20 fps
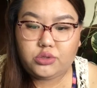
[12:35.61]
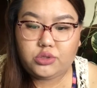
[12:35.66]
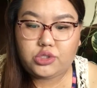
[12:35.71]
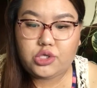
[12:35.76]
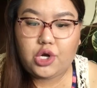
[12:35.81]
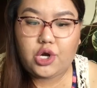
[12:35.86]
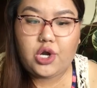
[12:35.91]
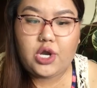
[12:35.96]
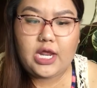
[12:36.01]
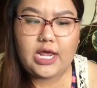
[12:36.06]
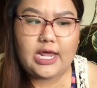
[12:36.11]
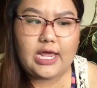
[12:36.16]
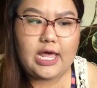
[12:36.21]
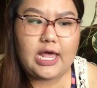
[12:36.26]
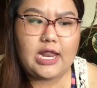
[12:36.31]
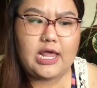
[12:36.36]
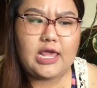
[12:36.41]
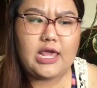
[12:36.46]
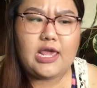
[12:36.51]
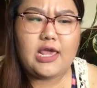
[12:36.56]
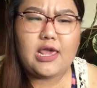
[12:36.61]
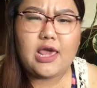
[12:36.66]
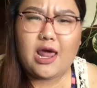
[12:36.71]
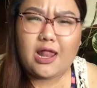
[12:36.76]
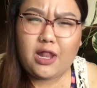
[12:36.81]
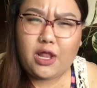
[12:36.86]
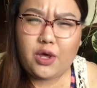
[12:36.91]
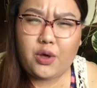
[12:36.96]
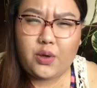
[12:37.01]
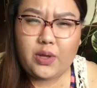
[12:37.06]
turning kind of
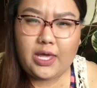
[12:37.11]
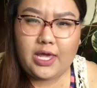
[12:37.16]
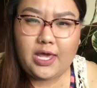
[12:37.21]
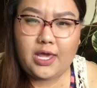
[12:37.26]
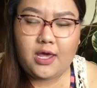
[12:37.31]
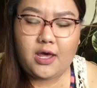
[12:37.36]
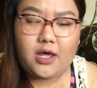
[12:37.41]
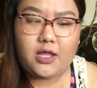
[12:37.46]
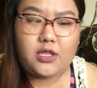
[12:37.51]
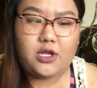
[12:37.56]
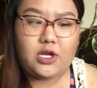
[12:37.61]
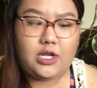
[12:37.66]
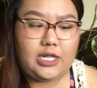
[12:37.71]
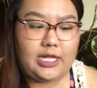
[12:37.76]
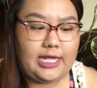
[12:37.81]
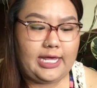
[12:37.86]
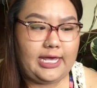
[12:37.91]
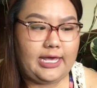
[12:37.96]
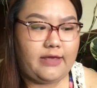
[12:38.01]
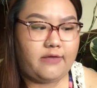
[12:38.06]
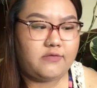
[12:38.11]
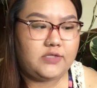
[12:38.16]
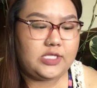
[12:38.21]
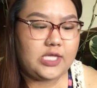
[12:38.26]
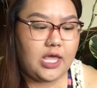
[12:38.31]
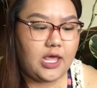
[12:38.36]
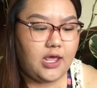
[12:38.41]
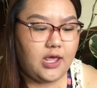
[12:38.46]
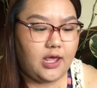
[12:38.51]
yellowy on their leaves,